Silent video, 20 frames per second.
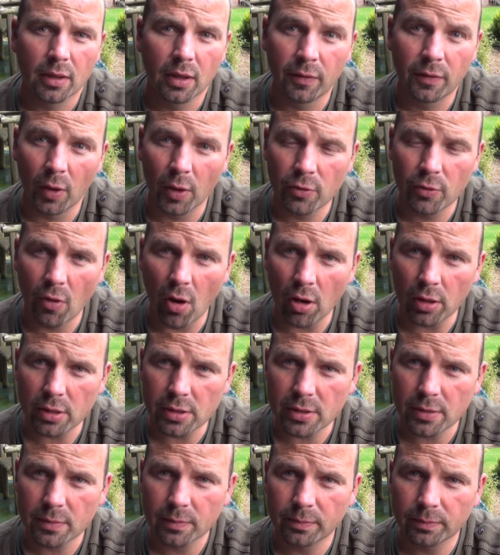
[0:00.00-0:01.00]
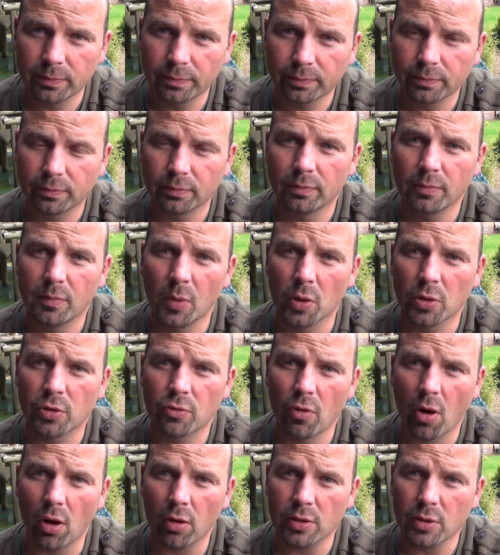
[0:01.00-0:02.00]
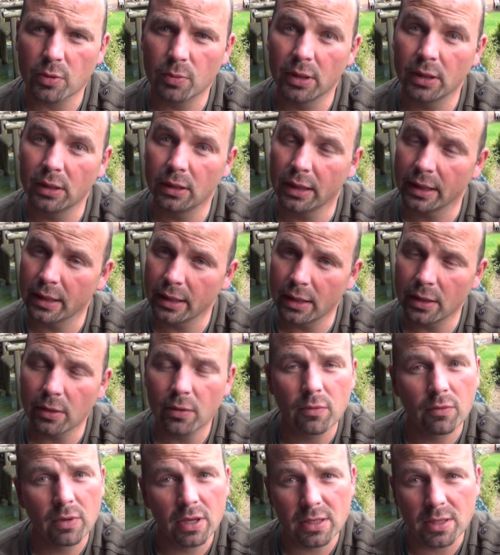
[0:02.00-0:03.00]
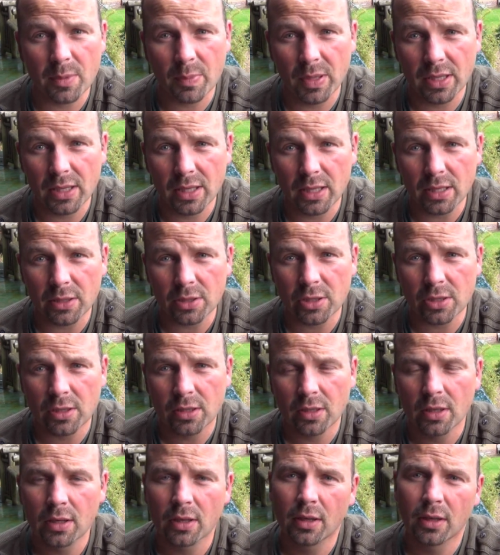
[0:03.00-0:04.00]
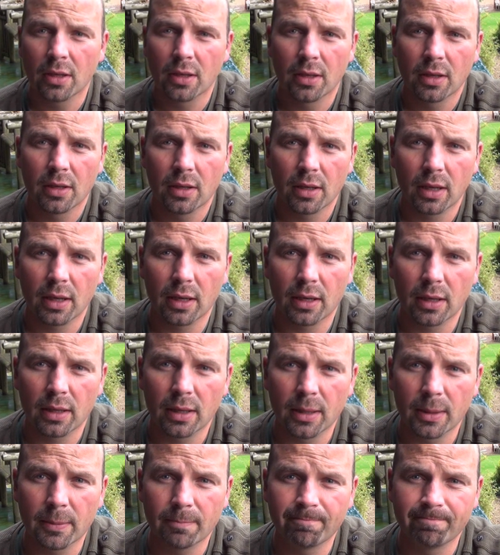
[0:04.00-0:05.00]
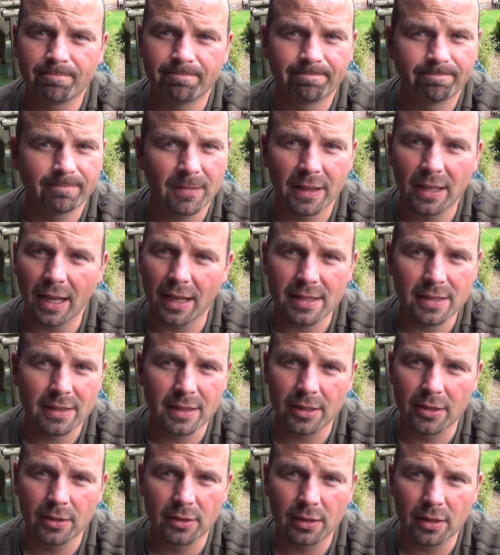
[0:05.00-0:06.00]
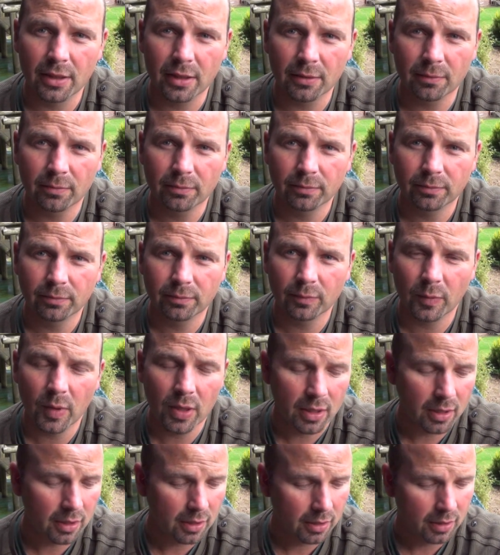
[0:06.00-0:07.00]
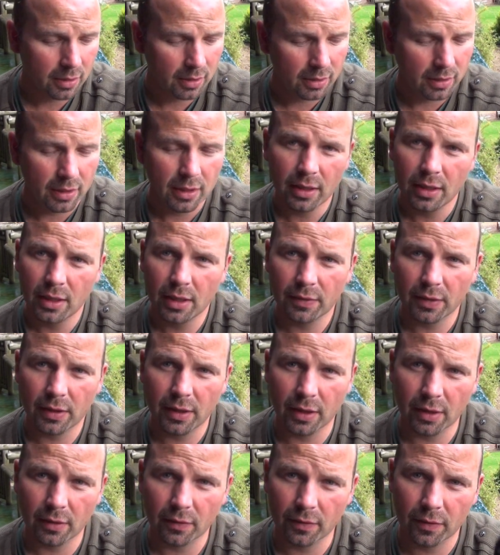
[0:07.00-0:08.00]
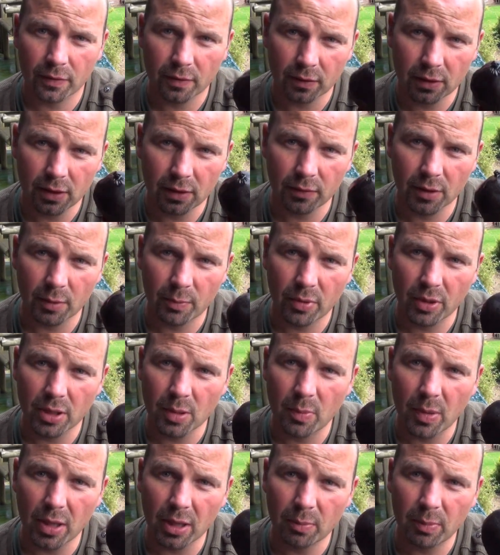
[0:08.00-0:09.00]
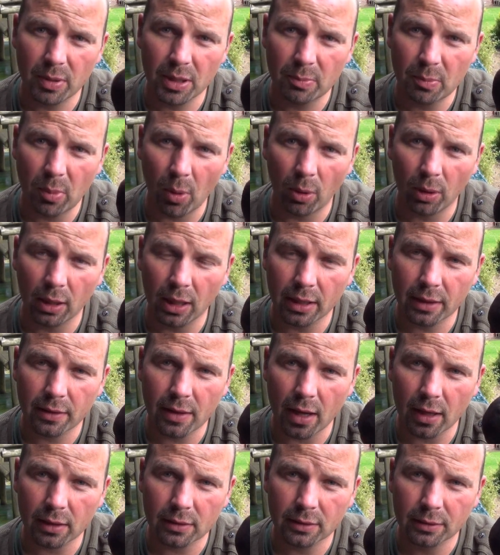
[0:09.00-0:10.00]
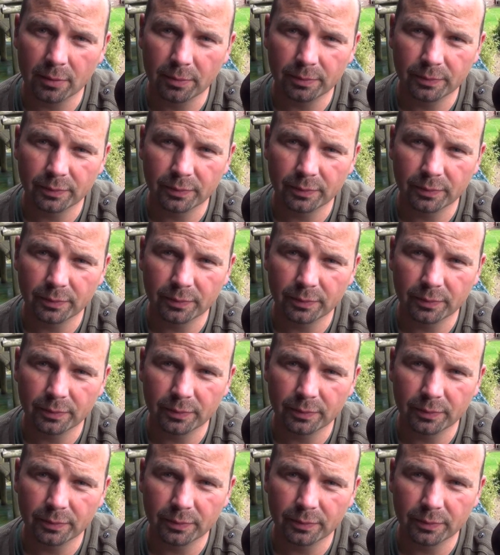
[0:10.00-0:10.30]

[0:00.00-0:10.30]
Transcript: Avoid rocks. Most rocks will again raise the pH, and that isn't a good thing. And if you think of even a pretty big peat ball like that,